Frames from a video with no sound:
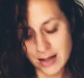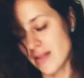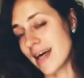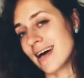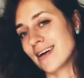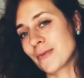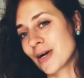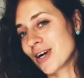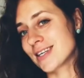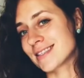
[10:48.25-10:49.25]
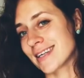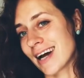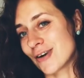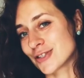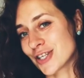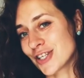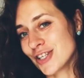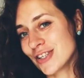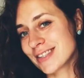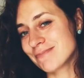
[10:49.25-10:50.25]
Then we're gonna see how it's gonna
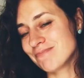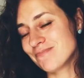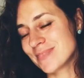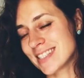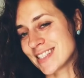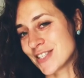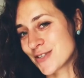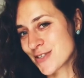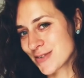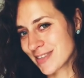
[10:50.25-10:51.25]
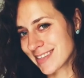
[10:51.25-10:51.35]
look. See you soon.